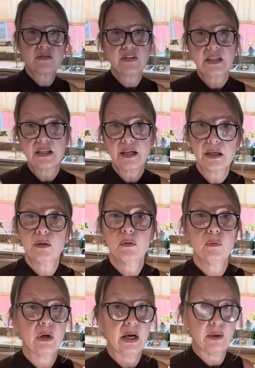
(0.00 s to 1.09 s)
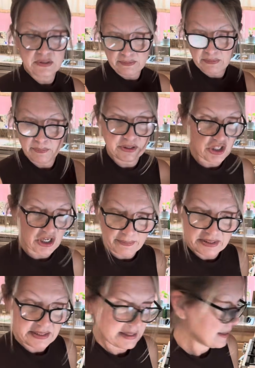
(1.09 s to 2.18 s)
video, I was in my pajamas